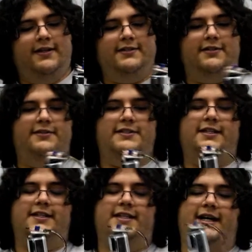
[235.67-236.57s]
So using
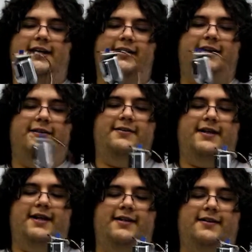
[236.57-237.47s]
the data that you
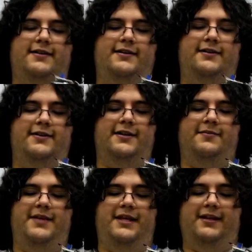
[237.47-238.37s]
gathered, you can
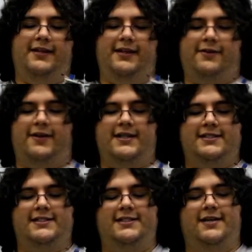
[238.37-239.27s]
immediately
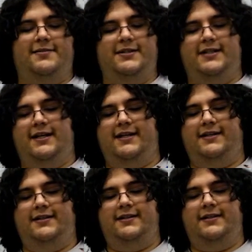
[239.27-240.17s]
cross-examine data